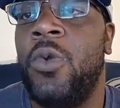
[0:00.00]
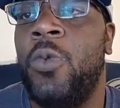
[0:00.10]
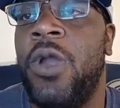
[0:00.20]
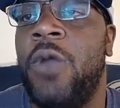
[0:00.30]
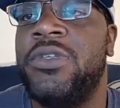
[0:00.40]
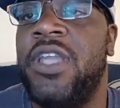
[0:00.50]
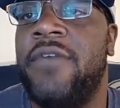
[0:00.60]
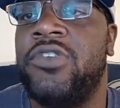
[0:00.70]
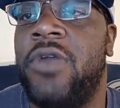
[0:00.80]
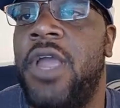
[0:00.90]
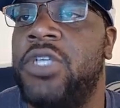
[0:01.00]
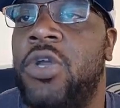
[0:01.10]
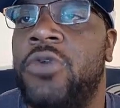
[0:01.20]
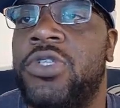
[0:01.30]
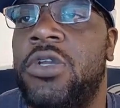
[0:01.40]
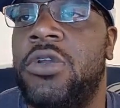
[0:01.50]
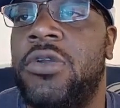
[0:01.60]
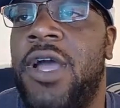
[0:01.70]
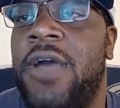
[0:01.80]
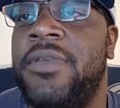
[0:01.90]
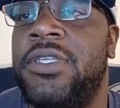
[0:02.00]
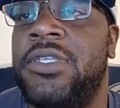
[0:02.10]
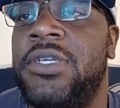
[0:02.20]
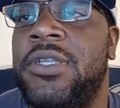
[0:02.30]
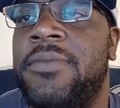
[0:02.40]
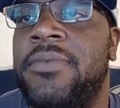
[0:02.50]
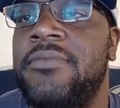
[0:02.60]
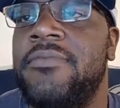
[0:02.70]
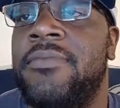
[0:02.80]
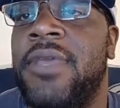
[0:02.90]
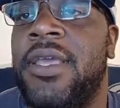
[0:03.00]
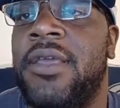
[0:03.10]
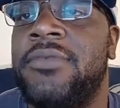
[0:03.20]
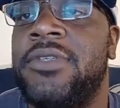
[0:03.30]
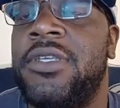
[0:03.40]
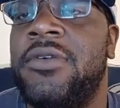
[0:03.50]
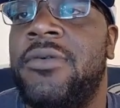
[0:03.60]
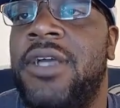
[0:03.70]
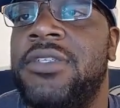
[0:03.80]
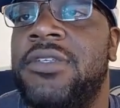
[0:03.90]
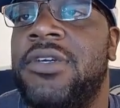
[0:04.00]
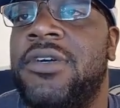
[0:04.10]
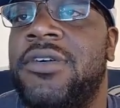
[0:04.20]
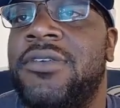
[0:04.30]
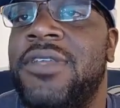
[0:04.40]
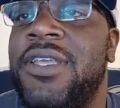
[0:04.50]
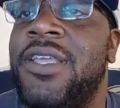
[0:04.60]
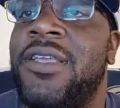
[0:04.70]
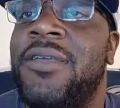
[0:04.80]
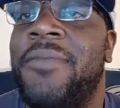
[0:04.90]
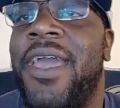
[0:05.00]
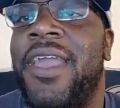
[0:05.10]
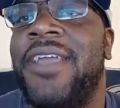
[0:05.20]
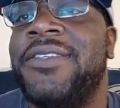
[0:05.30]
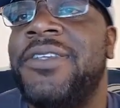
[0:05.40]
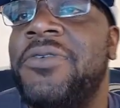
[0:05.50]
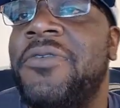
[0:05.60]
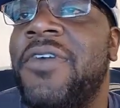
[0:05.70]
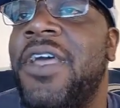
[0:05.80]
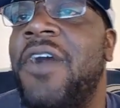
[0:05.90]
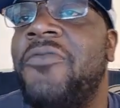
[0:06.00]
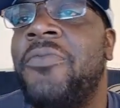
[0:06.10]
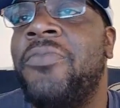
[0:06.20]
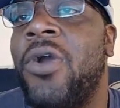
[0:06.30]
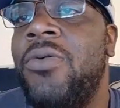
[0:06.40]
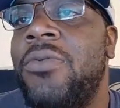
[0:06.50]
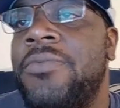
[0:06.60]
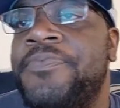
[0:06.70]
Where was never trash. No, sir. I'll be chilling. Man, I'm still watching y'all. Man, I ain't seen you forever, bro.